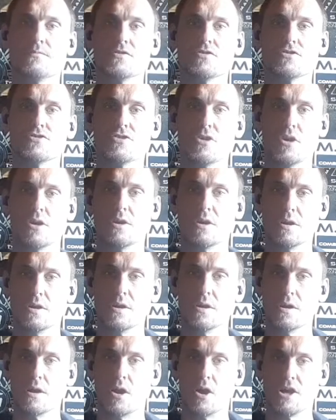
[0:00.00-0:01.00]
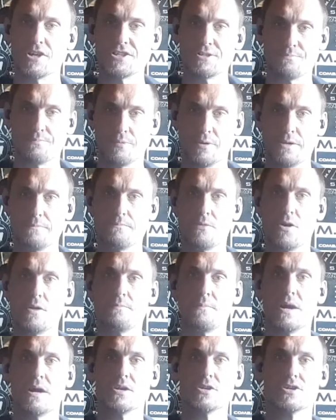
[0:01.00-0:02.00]
So I spread my
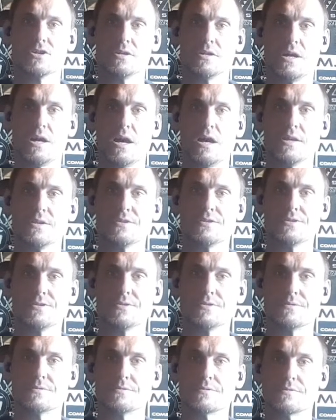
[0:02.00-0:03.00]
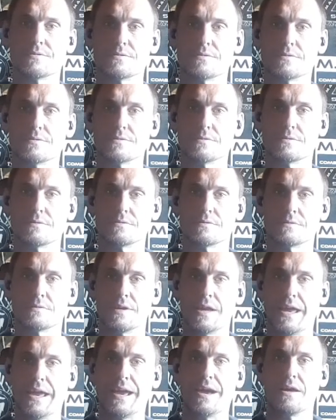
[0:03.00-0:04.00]
martial arts
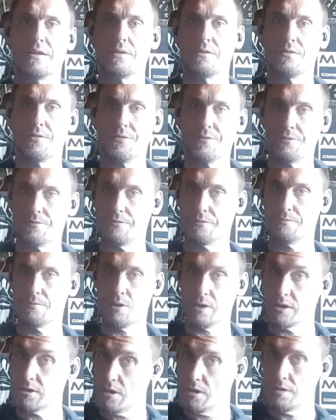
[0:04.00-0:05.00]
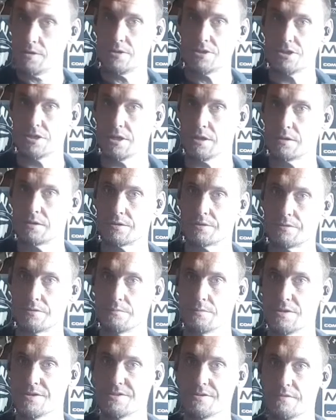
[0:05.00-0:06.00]
out through my coaching, through
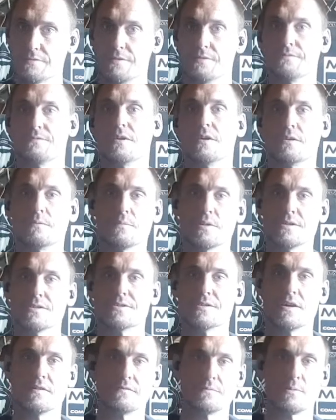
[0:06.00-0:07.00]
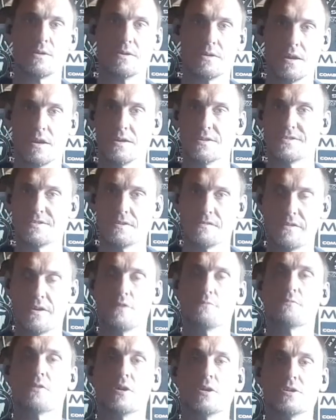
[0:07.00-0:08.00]
my self-development stuff,
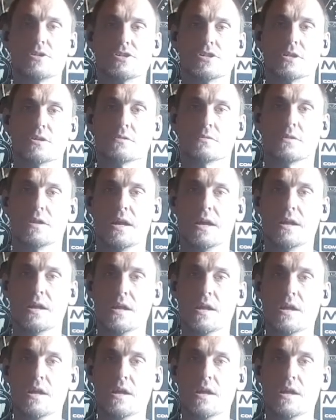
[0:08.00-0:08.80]
self-help coaching and all that.